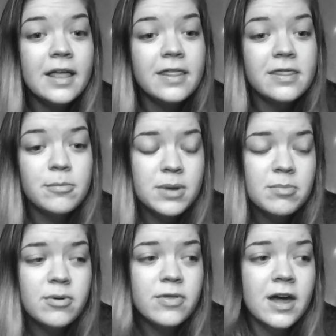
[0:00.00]
the
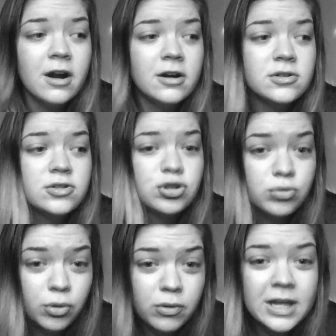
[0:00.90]
people that are
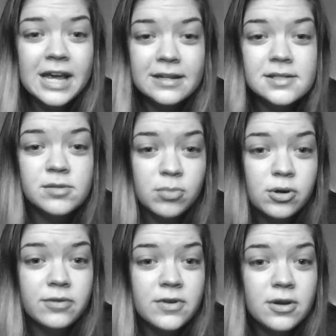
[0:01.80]
truly in support
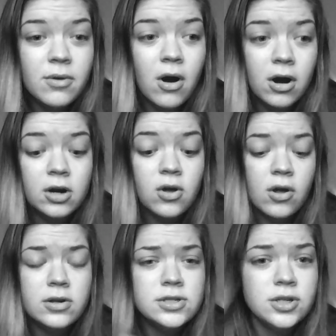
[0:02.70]
of you are
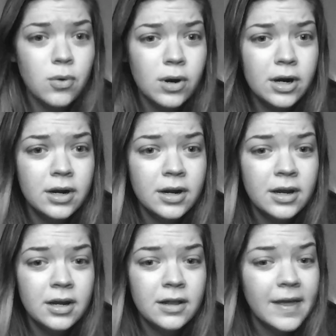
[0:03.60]
called your
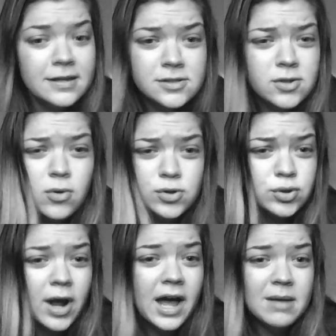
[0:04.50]
like soul
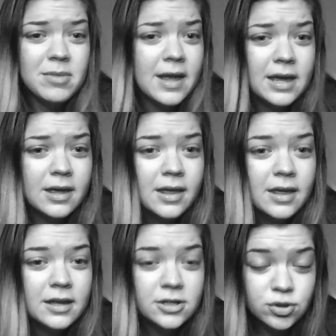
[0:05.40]
tribe, like
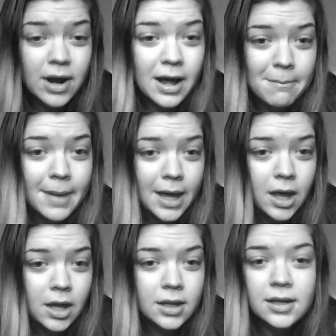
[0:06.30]
tribe.
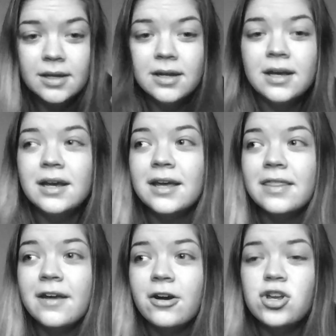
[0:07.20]

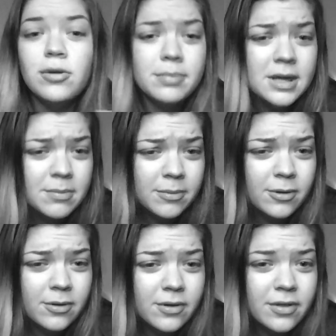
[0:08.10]
They're your
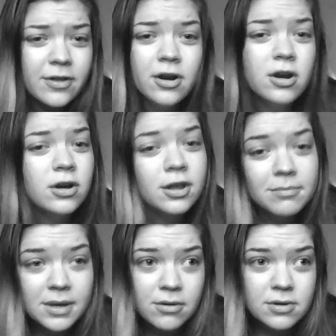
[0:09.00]
people, they're your
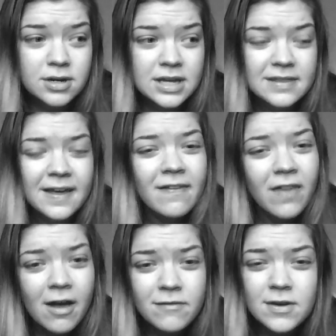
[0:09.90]
community, they
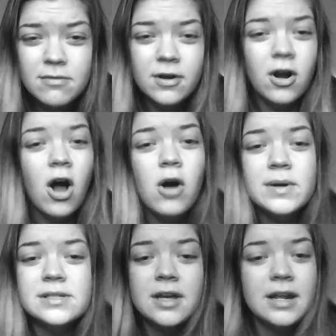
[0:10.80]
love you, they're
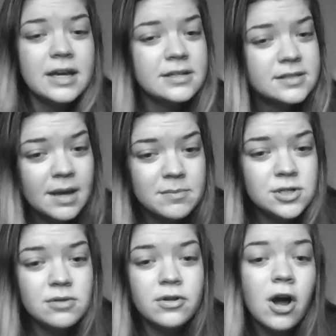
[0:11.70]
always going to accept you,
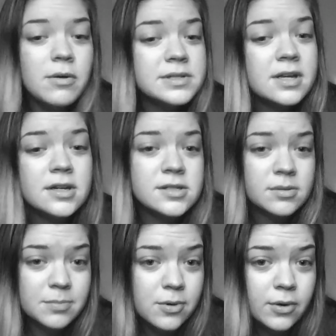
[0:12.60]
they're always going to
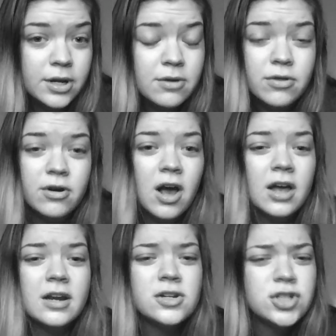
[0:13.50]
support you, they're not
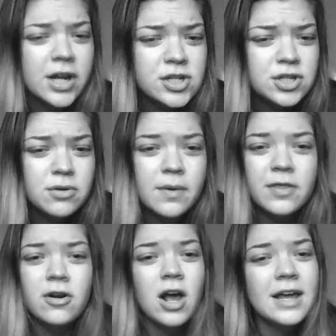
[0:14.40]
going to judge you,
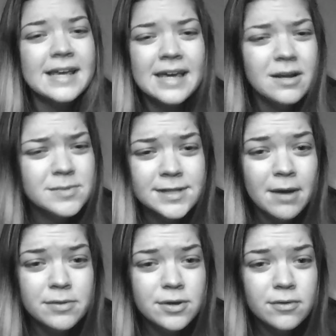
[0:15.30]
they're not going to get upset
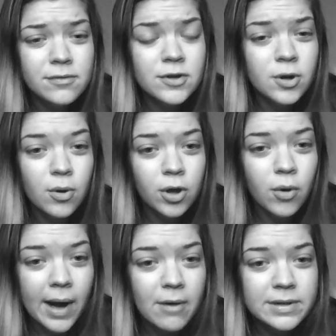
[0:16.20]
with you if you don't go
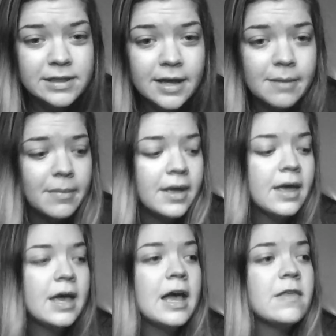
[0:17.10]
out with them,
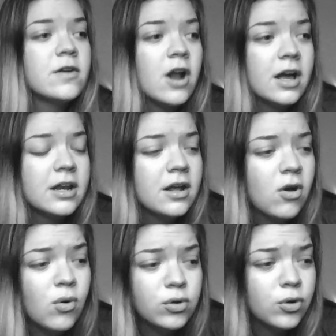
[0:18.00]
they're not going to
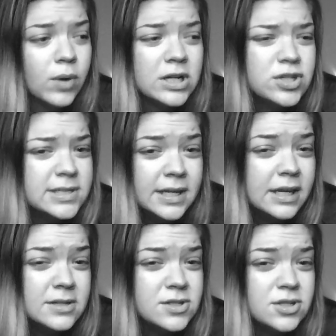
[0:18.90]
hold grudges
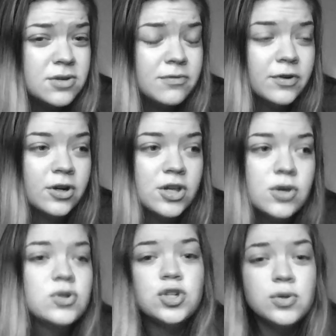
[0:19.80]
against you for you
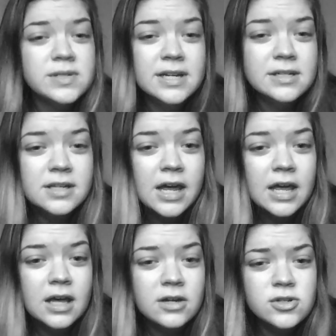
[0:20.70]
choosing to
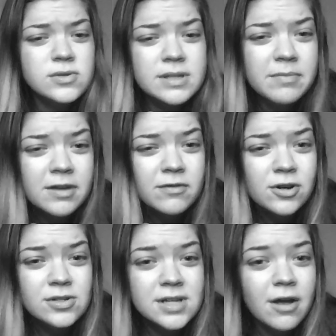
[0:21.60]
like do something for
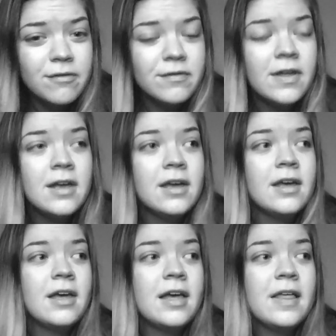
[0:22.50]
yourself.
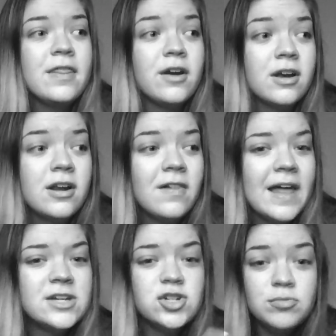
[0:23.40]
They're going to
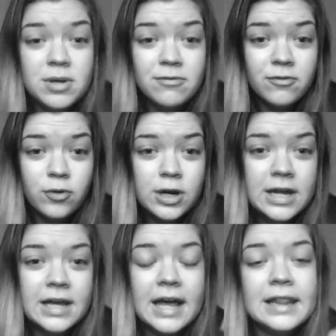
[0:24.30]
let you be
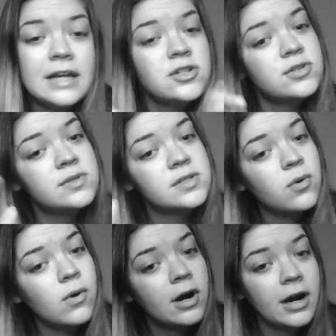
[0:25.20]
free and let you
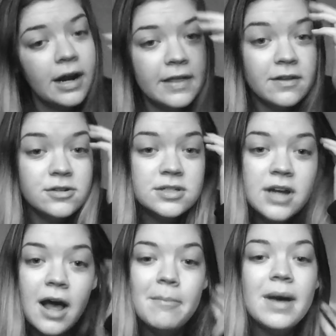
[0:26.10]
soar, and there's
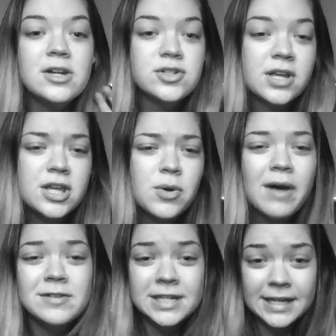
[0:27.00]
not much that you have
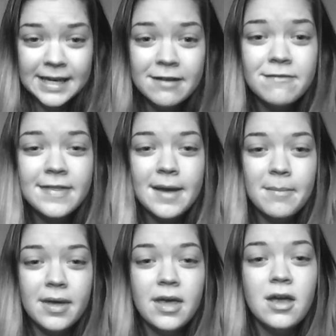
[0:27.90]
to give them
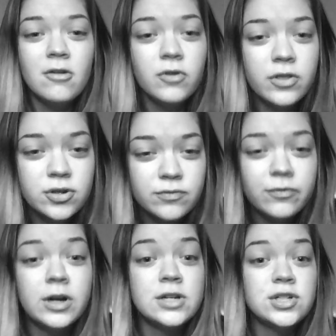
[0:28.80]
for the
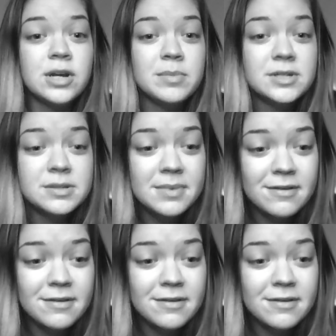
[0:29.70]
friendship to be